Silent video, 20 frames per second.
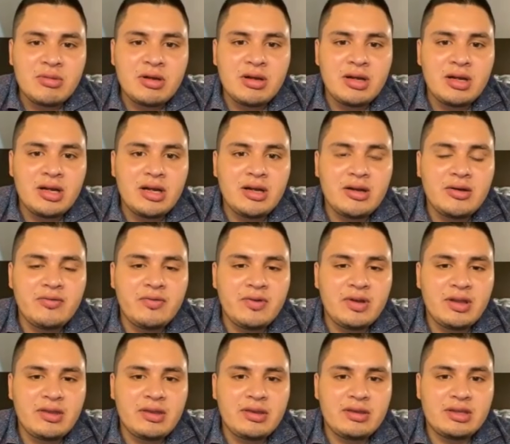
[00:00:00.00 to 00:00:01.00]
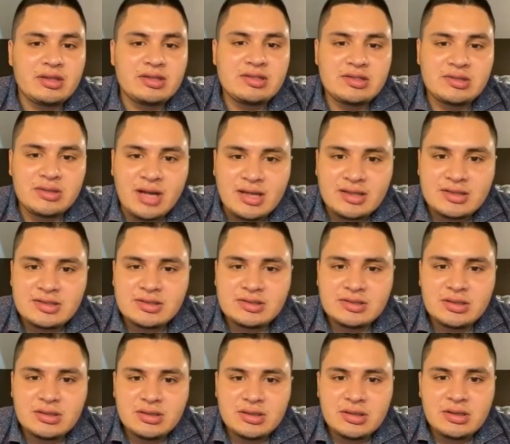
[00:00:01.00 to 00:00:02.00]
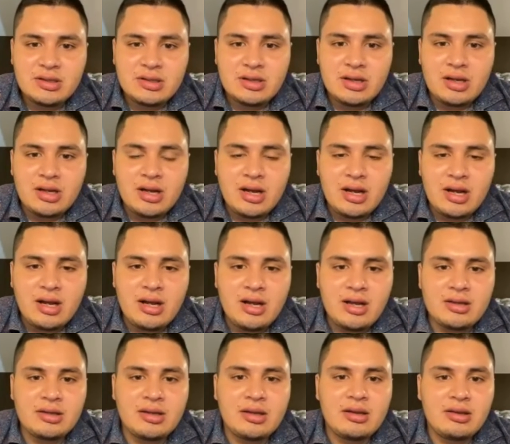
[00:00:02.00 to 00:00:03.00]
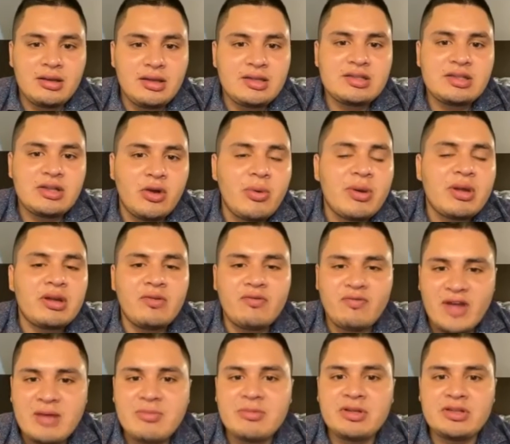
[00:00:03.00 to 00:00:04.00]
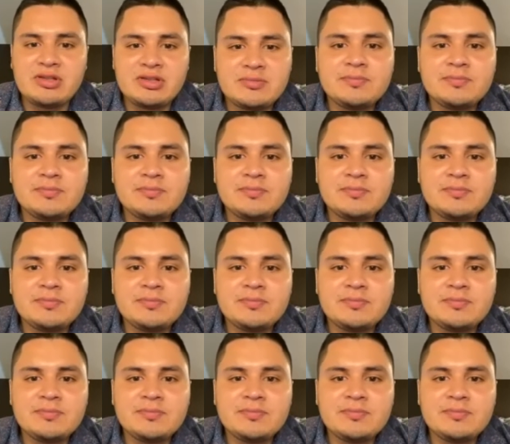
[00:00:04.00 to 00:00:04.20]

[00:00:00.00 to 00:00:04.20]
of the stress on these low-income families.